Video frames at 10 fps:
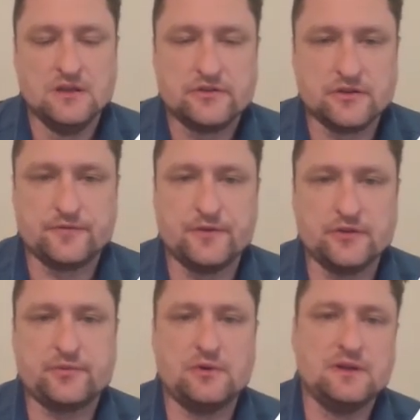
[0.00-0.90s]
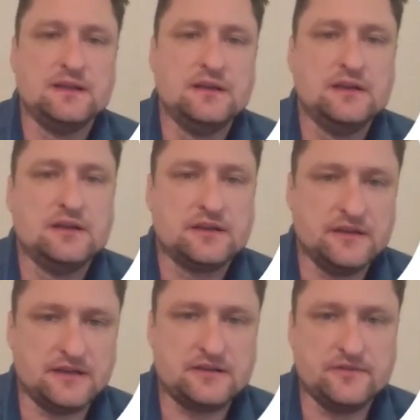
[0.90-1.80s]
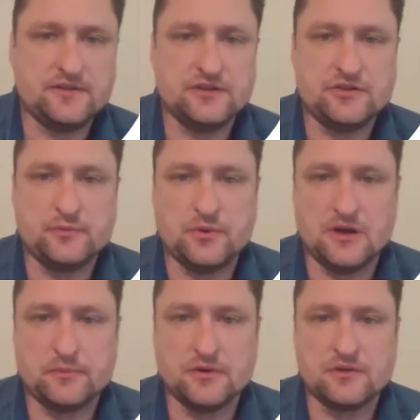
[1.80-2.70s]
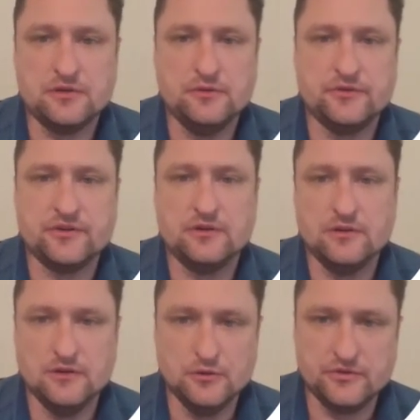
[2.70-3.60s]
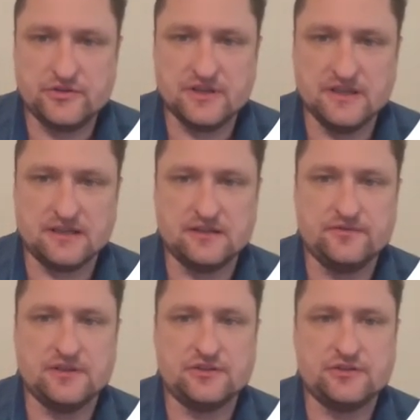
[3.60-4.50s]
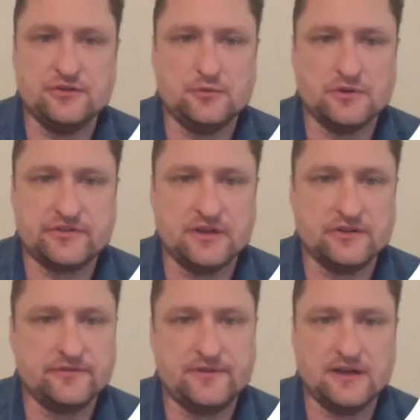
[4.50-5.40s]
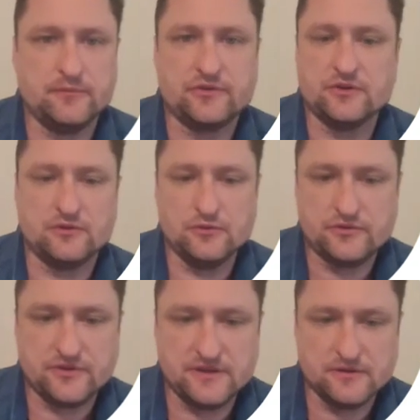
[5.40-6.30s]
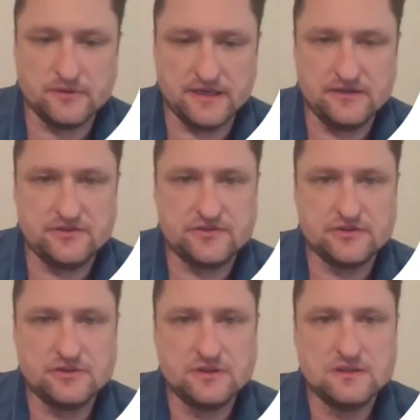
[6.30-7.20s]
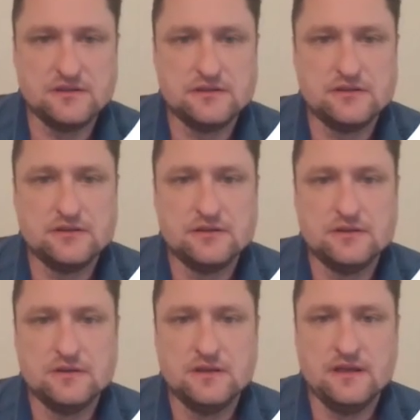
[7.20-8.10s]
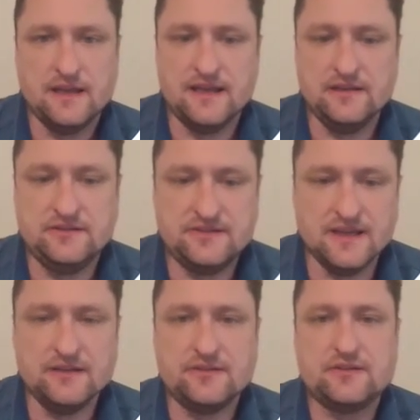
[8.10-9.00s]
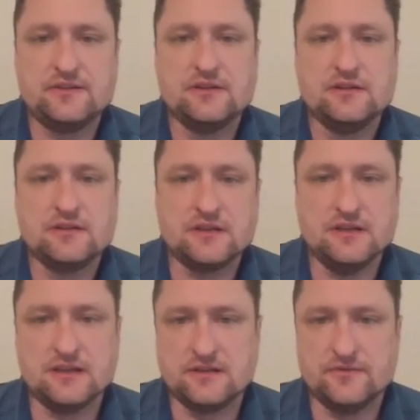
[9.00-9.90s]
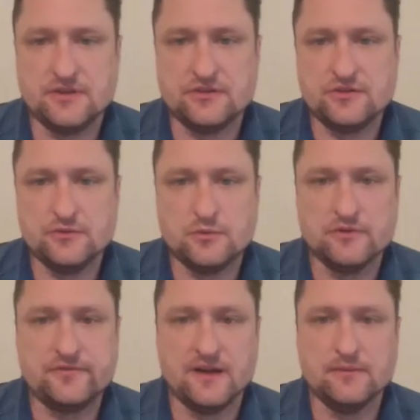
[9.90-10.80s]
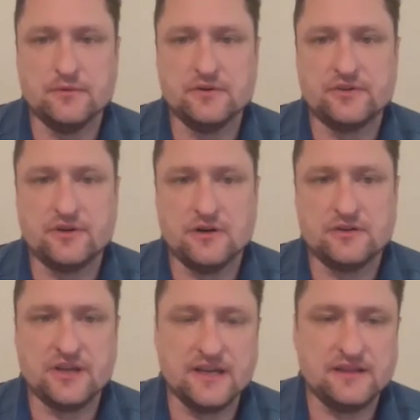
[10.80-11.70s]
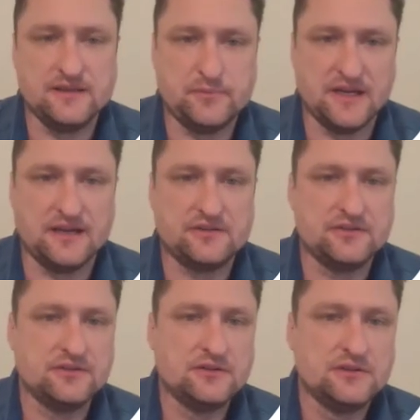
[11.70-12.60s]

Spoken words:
So the first one, connective tissue proper, includes loose connective tissue where cells and fibers are loosely arranged, and dense connective tissue where fibers are tightly packed.